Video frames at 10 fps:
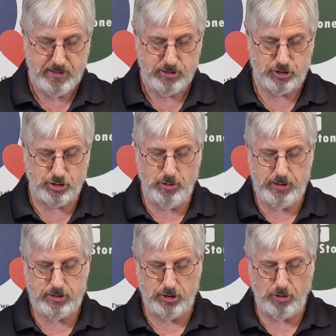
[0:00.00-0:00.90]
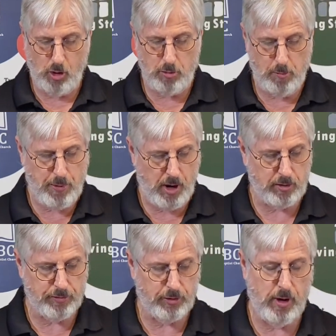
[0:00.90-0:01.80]
Soon it's a normal
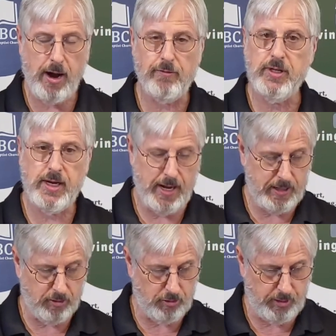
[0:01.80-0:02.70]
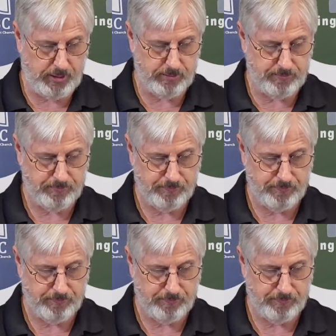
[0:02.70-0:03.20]
part of their everyday learning.